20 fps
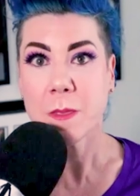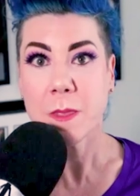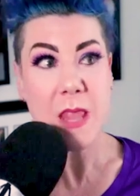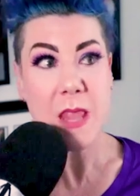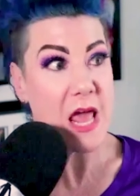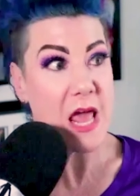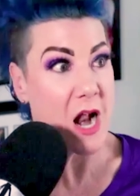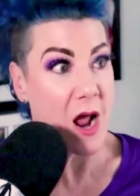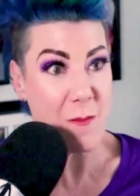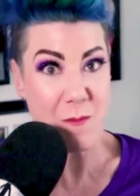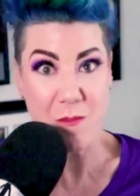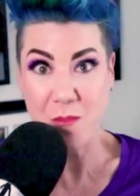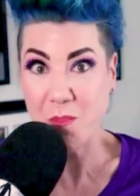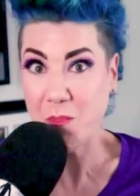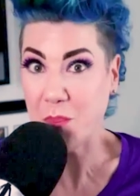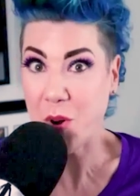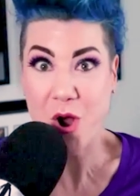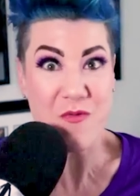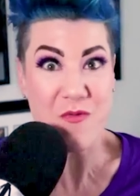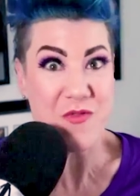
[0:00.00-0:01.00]
and i'm
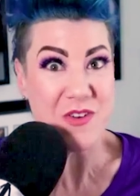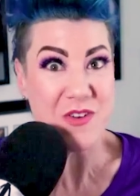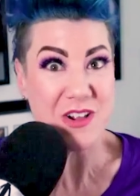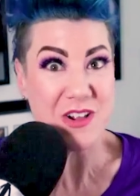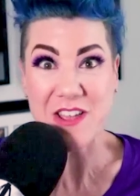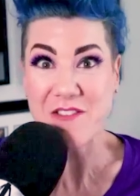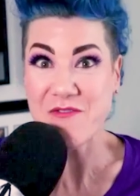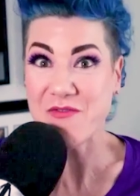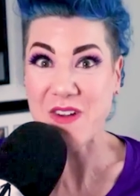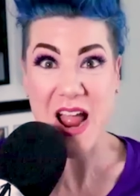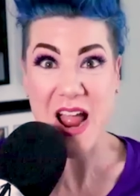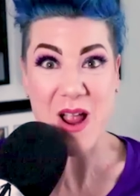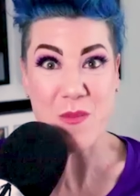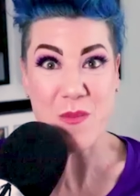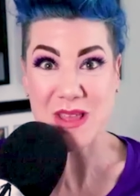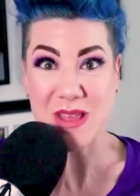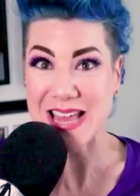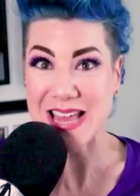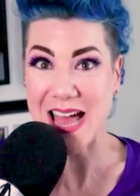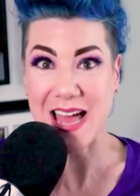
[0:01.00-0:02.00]
perfectly fine
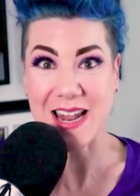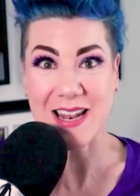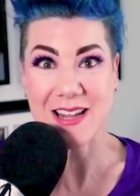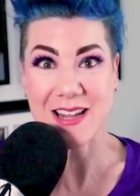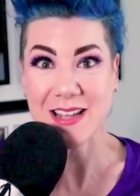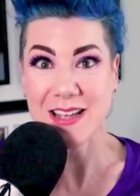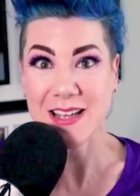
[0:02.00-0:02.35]
with that